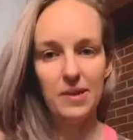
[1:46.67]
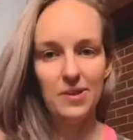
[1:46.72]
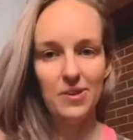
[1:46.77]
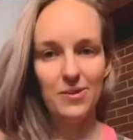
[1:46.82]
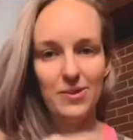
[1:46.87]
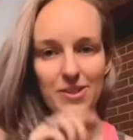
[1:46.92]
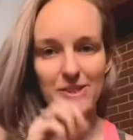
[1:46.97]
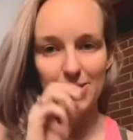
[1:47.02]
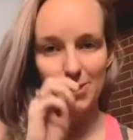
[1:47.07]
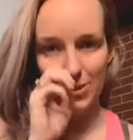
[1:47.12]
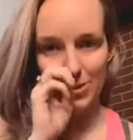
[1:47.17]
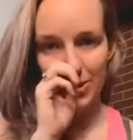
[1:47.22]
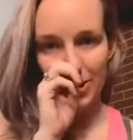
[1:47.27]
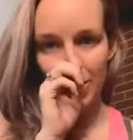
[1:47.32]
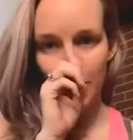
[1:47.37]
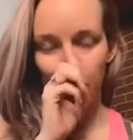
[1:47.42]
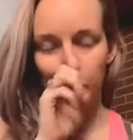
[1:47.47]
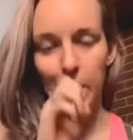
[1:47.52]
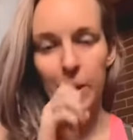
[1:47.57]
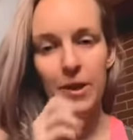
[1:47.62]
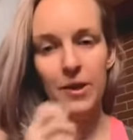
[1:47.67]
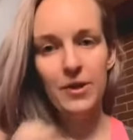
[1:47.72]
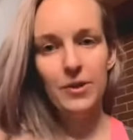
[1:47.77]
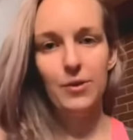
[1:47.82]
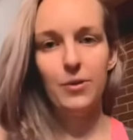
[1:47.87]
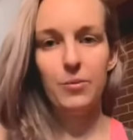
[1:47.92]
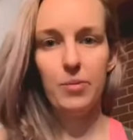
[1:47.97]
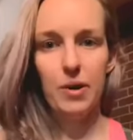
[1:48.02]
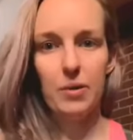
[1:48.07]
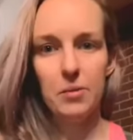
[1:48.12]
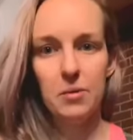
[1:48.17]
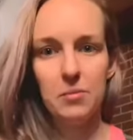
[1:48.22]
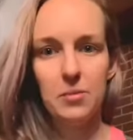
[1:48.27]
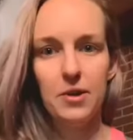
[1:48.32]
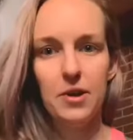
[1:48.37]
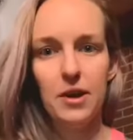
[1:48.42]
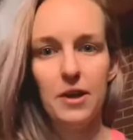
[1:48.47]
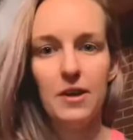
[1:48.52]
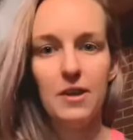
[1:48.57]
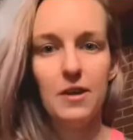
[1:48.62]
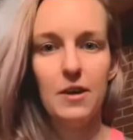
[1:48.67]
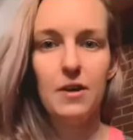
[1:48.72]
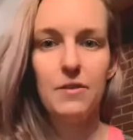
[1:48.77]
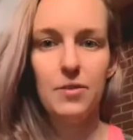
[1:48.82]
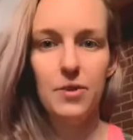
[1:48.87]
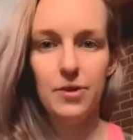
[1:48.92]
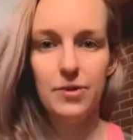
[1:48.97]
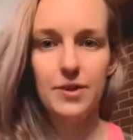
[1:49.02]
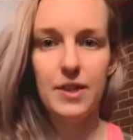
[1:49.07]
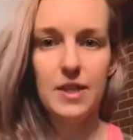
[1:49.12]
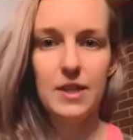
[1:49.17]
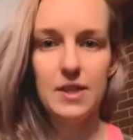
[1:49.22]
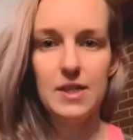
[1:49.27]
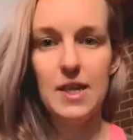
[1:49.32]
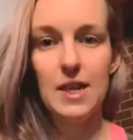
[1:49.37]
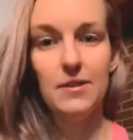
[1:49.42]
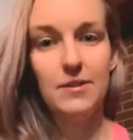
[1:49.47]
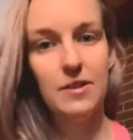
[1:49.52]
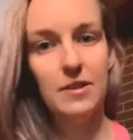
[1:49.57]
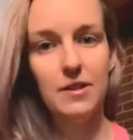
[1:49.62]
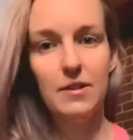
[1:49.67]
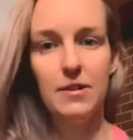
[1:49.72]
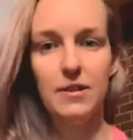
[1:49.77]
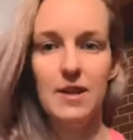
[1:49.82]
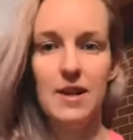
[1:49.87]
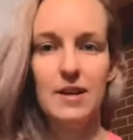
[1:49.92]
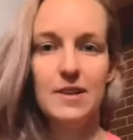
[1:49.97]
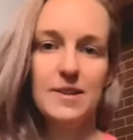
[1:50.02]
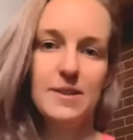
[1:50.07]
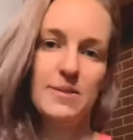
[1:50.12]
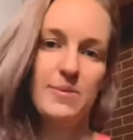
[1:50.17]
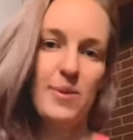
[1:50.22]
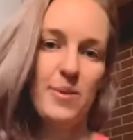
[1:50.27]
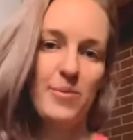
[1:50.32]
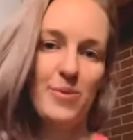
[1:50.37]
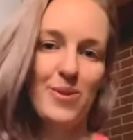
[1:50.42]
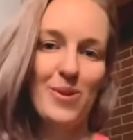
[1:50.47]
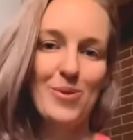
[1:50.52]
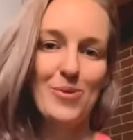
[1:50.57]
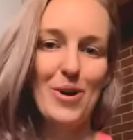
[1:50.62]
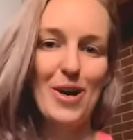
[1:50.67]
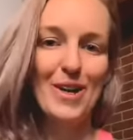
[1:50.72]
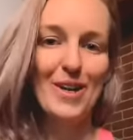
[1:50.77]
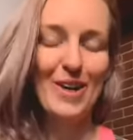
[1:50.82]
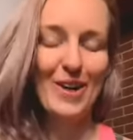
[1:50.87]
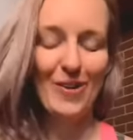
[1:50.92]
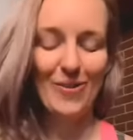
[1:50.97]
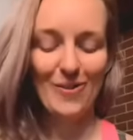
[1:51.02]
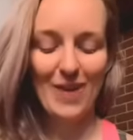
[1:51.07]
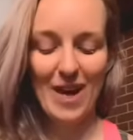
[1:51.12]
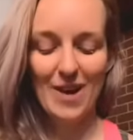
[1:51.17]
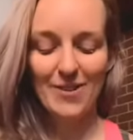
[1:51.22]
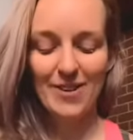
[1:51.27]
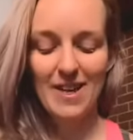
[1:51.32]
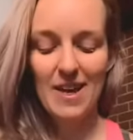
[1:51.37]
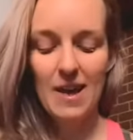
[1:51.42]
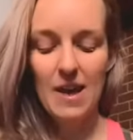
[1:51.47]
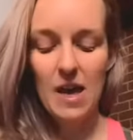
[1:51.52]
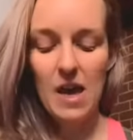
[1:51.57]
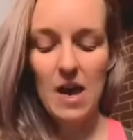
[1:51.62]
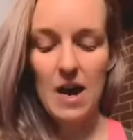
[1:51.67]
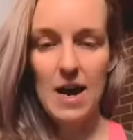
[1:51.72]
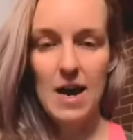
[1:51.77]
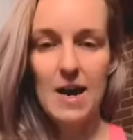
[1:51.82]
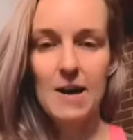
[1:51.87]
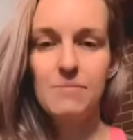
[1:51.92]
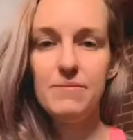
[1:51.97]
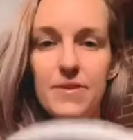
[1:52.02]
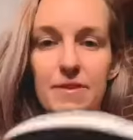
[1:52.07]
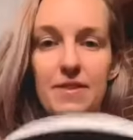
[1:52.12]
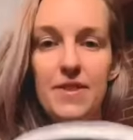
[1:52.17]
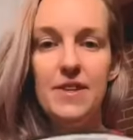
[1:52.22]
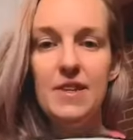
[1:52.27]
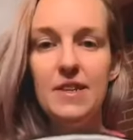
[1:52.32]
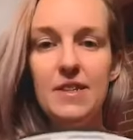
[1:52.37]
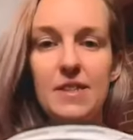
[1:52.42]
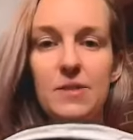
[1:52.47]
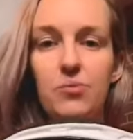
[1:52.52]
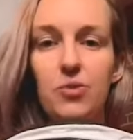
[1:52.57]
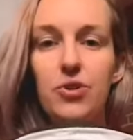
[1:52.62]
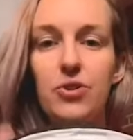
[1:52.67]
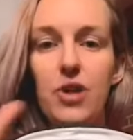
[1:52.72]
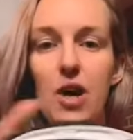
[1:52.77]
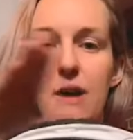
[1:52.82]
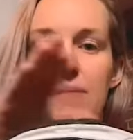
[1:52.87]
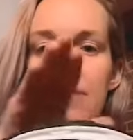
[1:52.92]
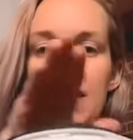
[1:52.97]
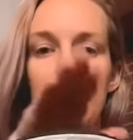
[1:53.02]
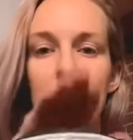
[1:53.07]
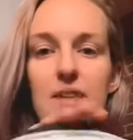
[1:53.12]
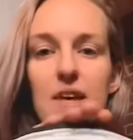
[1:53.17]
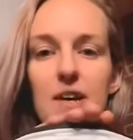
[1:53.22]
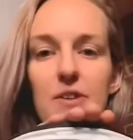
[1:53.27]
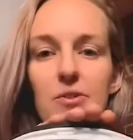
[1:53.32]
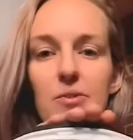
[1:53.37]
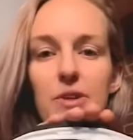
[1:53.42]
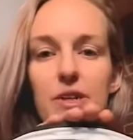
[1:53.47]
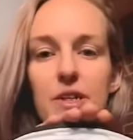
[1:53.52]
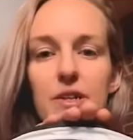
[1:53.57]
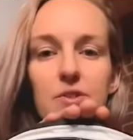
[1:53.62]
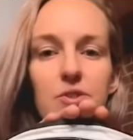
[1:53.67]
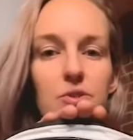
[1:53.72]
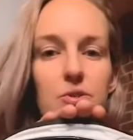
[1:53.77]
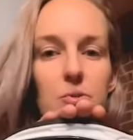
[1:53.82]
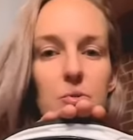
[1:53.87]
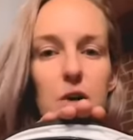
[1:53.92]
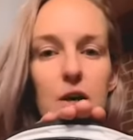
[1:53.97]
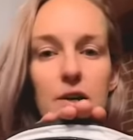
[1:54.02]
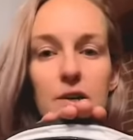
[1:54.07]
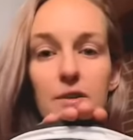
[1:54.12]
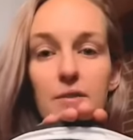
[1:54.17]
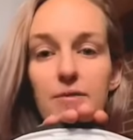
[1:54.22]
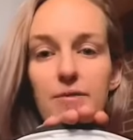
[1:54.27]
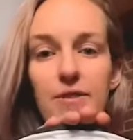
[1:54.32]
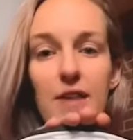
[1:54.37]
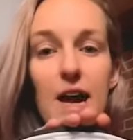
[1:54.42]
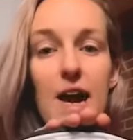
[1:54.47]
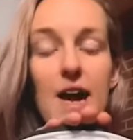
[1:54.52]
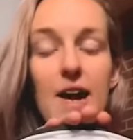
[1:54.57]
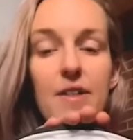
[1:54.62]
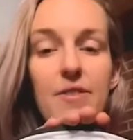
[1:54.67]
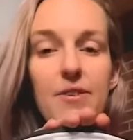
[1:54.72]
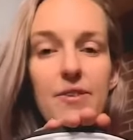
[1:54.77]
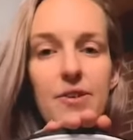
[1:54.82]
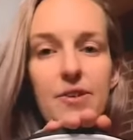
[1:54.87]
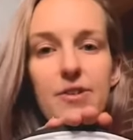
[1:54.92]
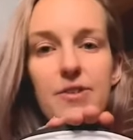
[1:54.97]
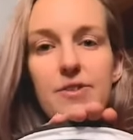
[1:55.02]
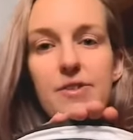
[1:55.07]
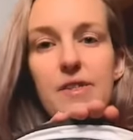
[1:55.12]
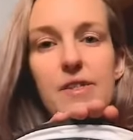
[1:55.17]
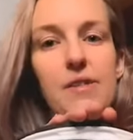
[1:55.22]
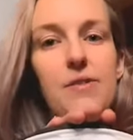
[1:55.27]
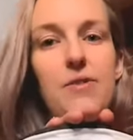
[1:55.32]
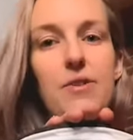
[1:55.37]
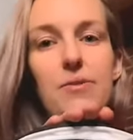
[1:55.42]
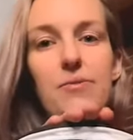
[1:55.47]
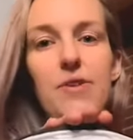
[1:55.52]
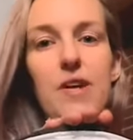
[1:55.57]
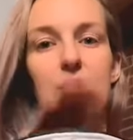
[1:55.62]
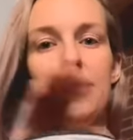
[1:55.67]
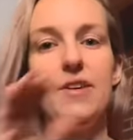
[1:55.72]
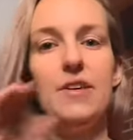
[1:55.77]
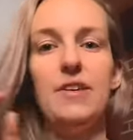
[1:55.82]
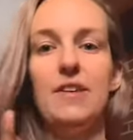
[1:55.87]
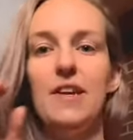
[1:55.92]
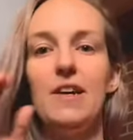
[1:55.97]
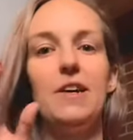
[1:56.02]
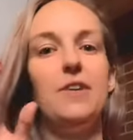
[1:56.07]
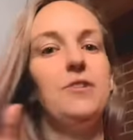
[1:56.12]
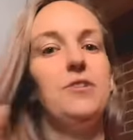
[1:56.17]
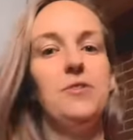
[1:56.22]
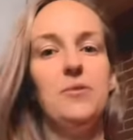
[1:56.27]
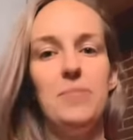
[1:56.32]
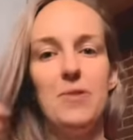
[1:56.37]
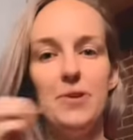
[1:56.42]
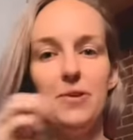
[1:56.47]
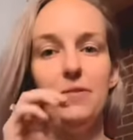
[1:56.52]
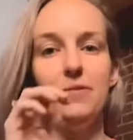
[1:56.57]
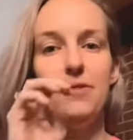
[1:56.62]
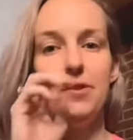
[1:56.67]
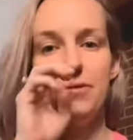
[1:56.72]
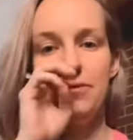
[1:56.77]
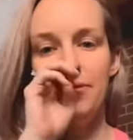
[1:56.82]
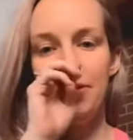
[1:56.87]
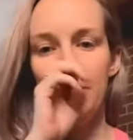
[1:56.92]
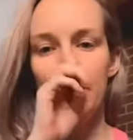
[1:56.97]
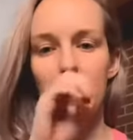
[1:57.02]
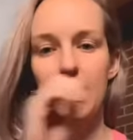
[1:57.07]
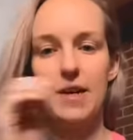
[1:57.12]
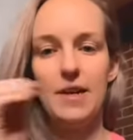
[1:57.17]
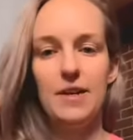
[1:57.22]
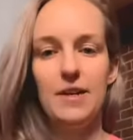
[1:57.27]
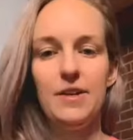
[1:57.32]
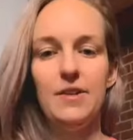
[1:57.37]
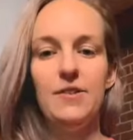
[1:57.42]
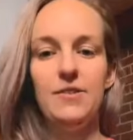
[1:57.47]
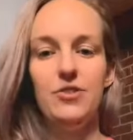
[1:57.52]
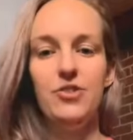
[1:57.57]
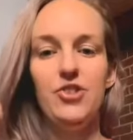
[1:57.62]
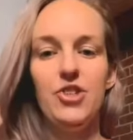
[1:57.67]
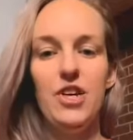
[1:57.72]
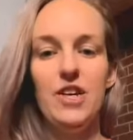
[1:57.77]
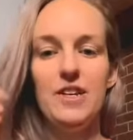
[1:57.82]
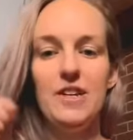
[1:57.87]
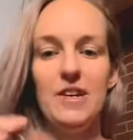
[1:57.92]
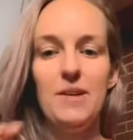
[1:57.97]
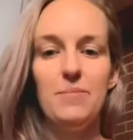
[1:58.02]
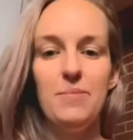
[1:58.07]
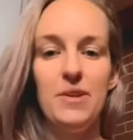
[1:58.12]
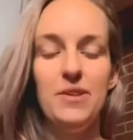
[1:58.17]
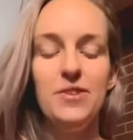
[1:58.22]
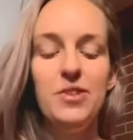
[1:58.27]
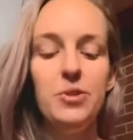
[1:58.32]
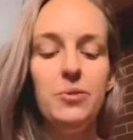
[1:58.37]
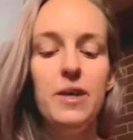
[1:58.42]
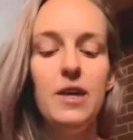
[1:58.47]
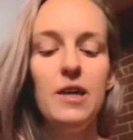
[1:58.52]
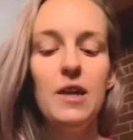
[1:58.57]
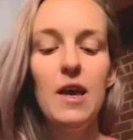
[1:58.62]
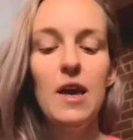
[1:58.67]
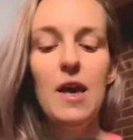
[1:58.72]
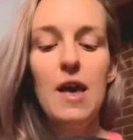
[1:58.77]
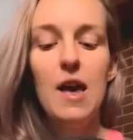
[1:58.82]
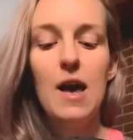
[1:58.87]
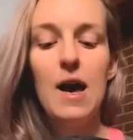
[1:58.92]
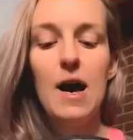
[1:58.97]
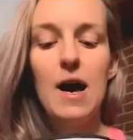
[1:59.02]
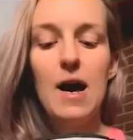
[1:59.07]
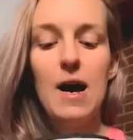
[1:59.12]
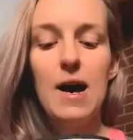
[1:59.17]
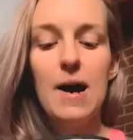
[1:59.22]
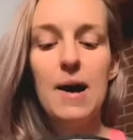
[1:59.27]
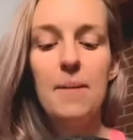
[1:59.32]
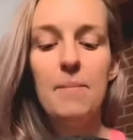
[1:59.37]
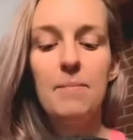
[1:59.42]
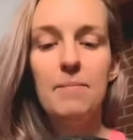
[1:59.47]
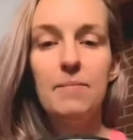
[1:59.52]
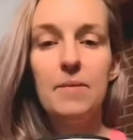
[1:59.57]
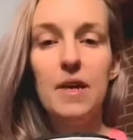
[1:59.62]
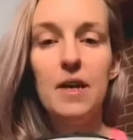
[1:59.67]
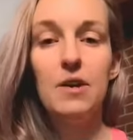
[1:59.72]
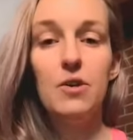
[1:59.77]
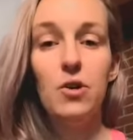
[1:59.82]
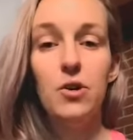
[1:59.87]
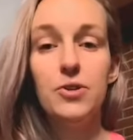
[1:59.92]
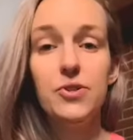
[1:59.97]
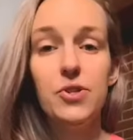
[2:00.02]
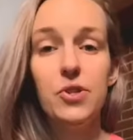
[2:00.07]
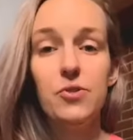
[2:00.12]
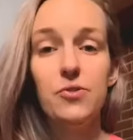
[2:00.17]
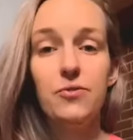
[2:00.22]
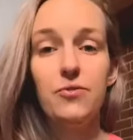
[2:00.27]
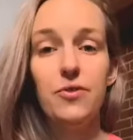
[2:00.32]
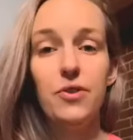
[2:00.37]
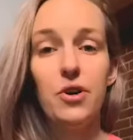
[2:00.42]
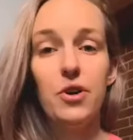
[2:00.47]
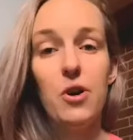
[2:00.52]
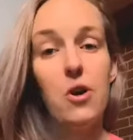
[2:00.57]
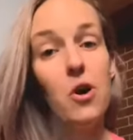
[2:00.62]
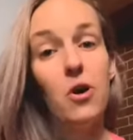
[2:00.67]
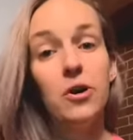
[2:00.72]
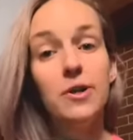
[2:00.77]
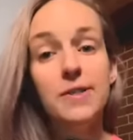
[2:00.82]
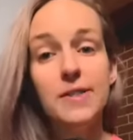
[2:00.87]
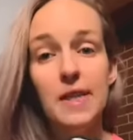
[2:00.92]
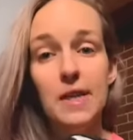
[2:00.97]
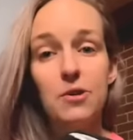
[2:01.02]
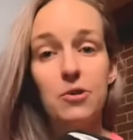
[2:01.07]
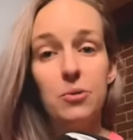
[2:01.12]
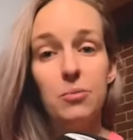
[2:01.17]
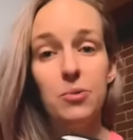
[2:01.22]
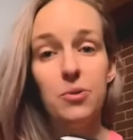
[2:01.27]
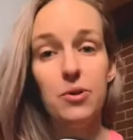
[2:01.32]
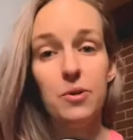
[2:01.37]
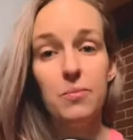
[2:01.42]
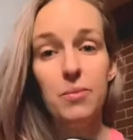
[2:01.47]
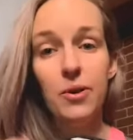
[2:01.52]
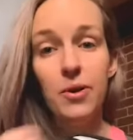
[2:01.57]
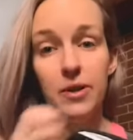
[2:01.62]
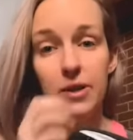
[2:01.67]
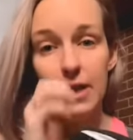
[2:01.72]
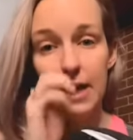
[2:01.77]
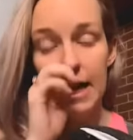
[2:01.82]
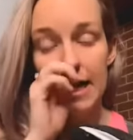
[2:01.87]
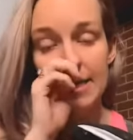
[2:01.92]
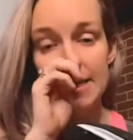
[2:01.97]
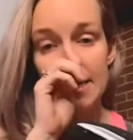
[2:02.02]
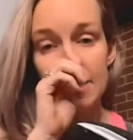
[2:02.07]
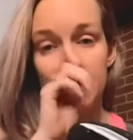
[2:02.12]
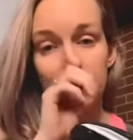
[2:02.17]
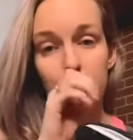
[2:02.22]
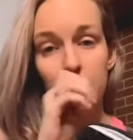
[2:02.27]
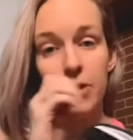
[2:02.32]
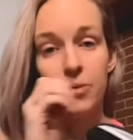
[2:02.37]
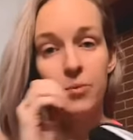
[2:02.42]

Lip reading: been to a studio, you probably have heard that sound, click, clack, as people are walking around. This will not make that noise. You're walking flat. There's, nothing like under the ball of your foot kind of jutting up into it. And also for our Cycle Booty Burn classes